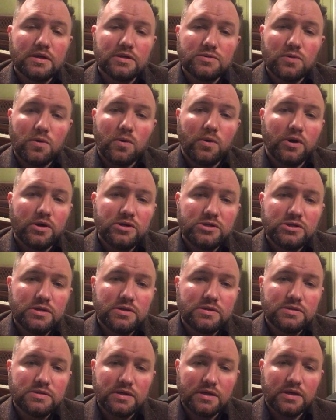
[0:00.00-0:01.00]
its
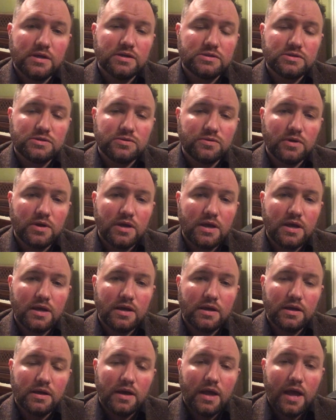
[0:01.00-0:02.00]
origins,
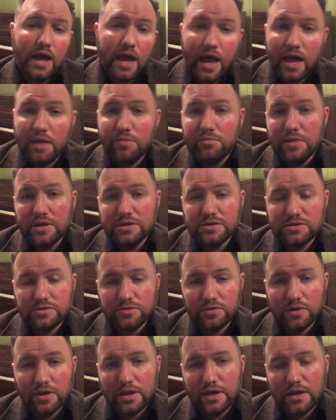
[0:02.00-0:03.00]
history, and
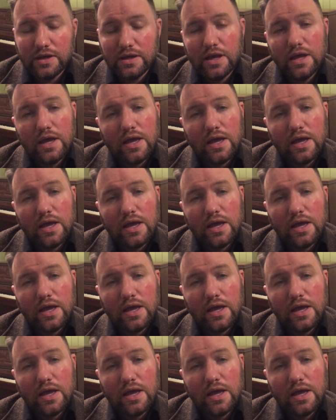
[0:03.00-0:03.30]
mystery,